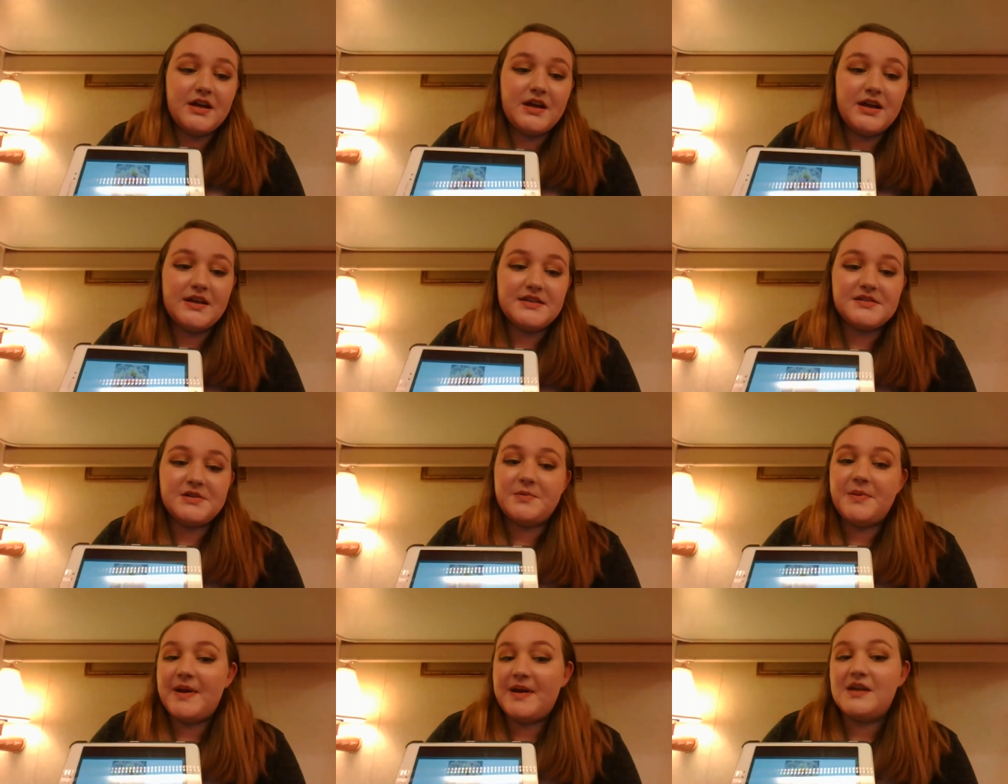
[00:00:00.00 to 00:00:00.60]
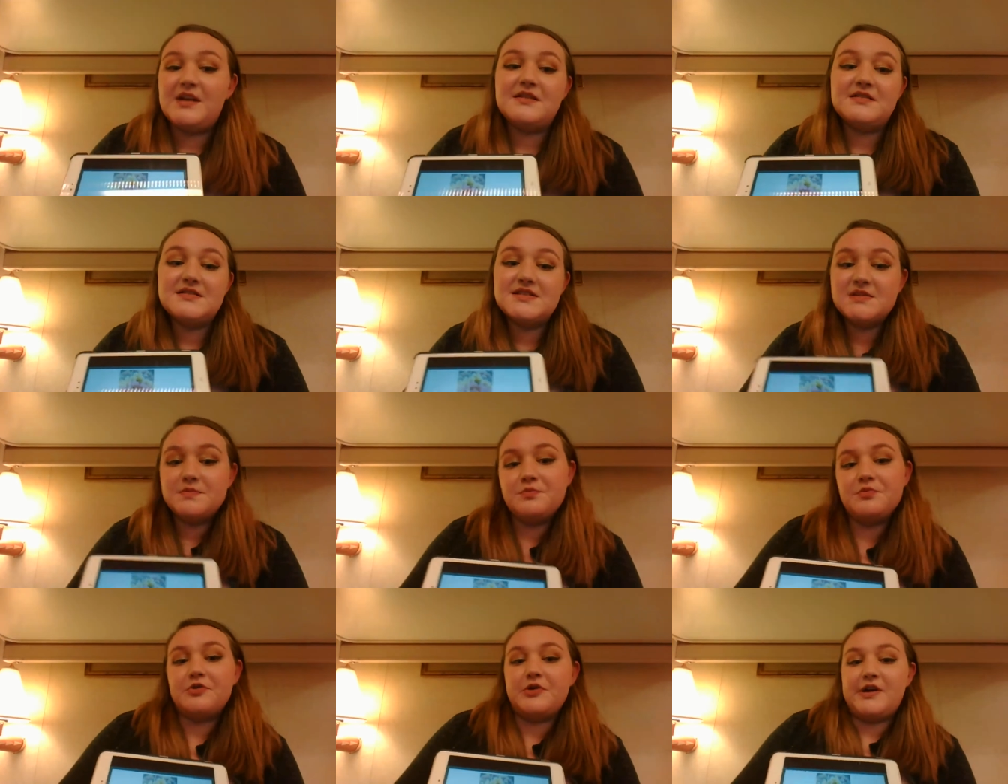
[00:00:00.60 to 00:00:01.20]
is her painting
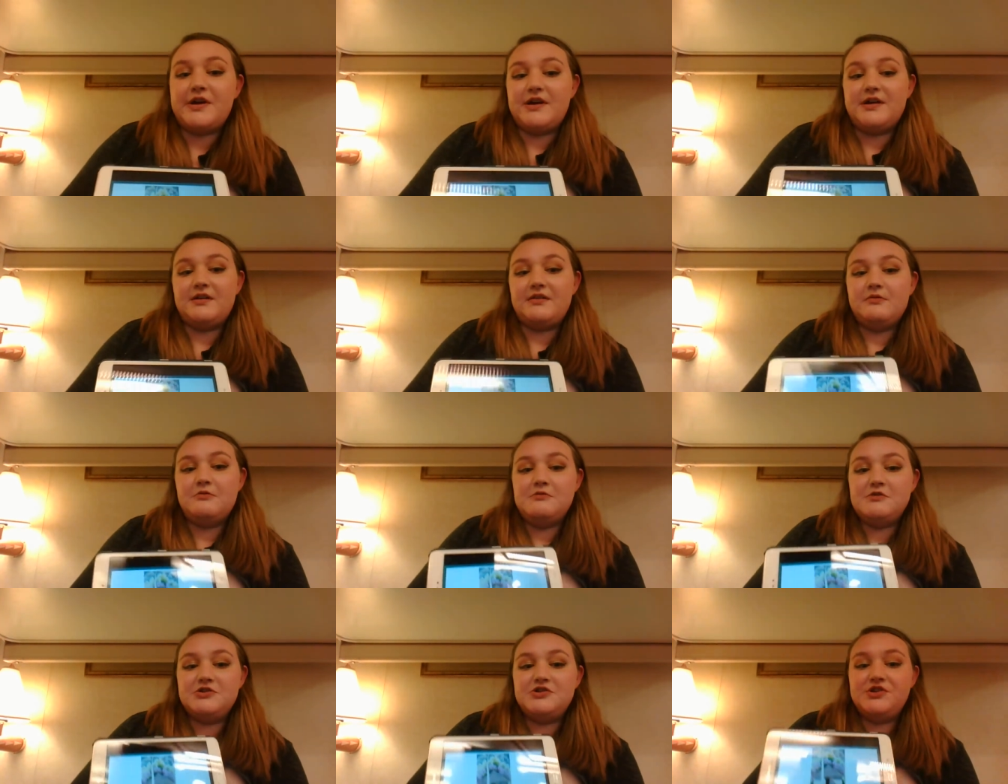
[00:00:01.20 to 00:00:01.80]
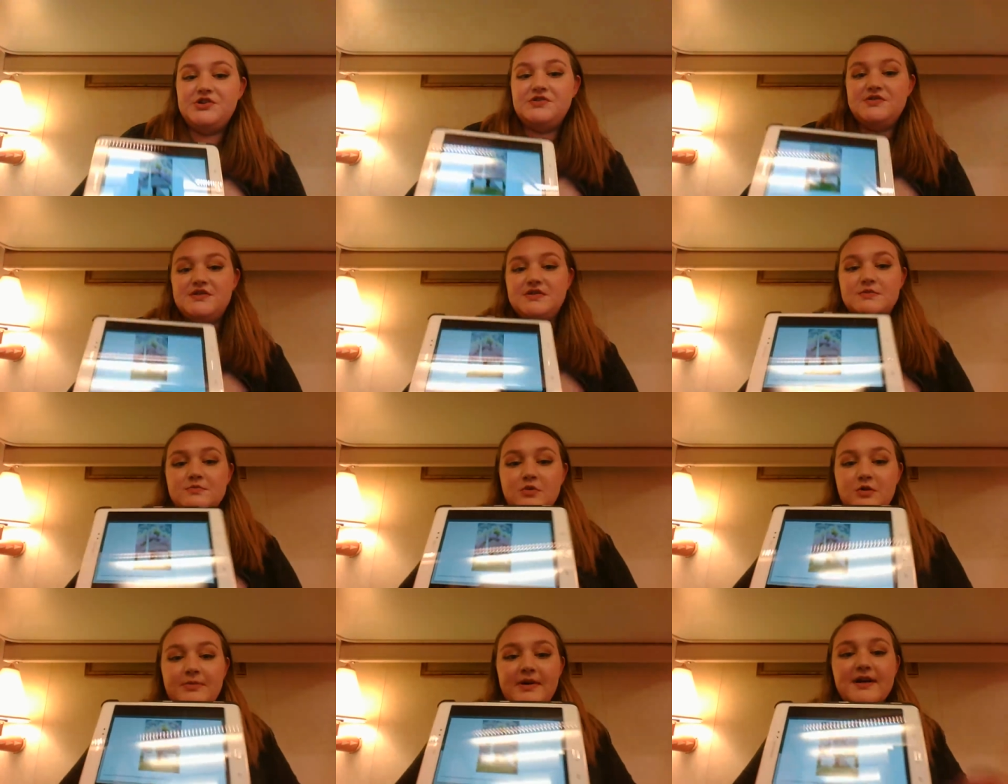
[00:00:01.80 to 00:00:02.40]
Spring, which
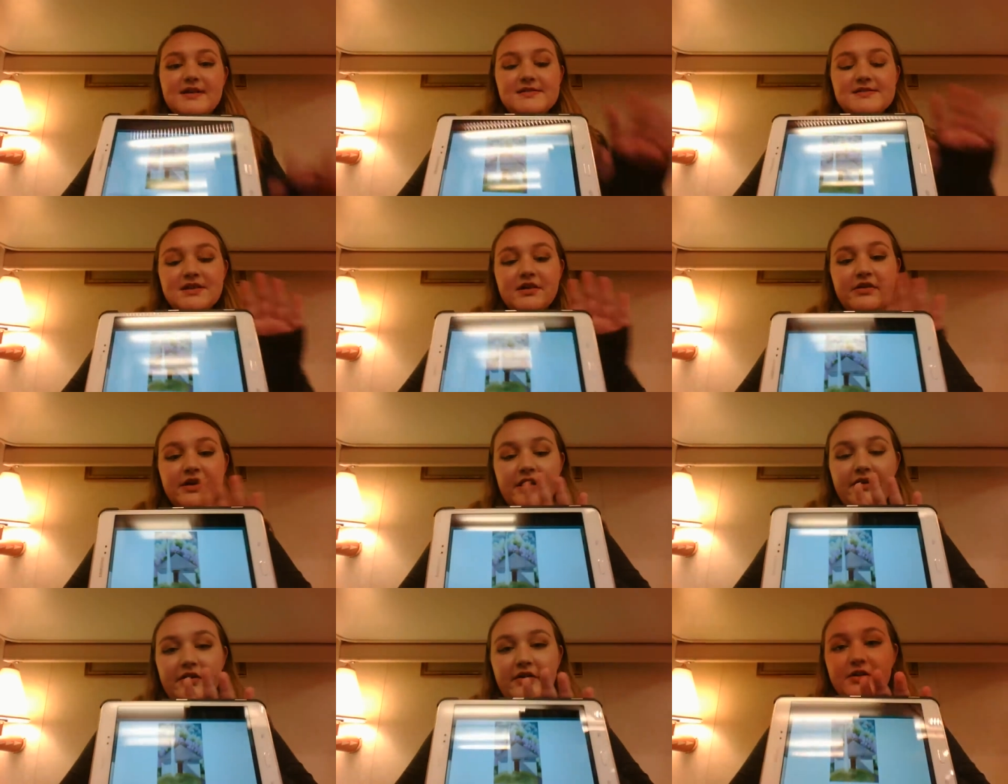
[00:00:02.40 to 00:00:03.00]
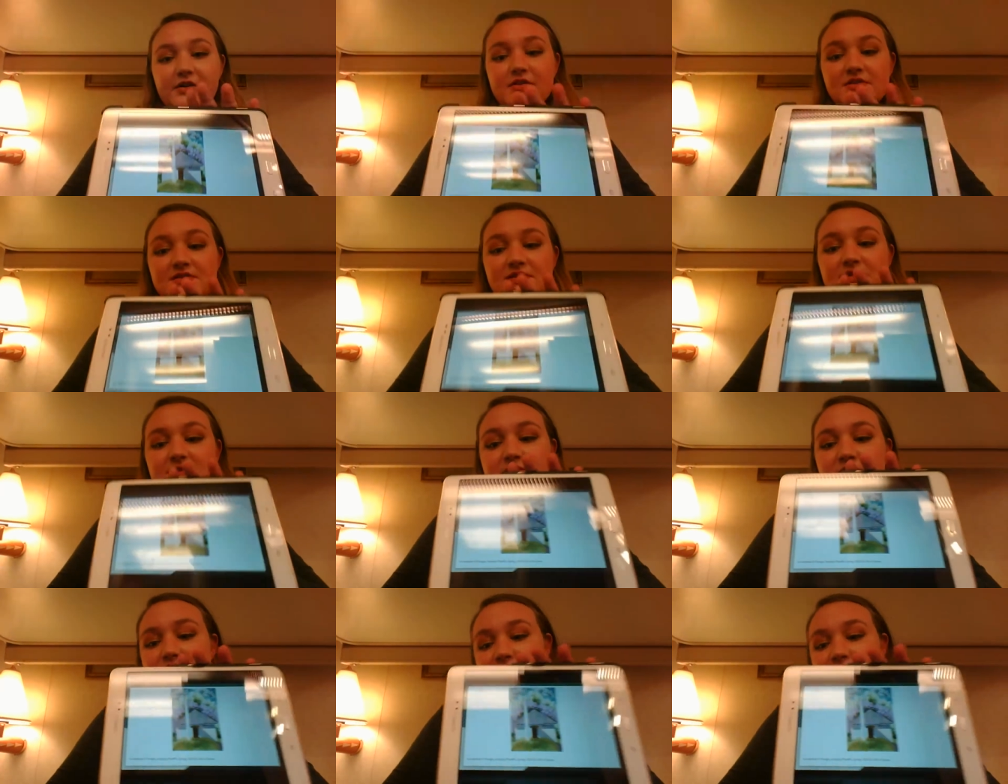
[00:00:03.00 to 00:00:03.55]
uses more pastel colors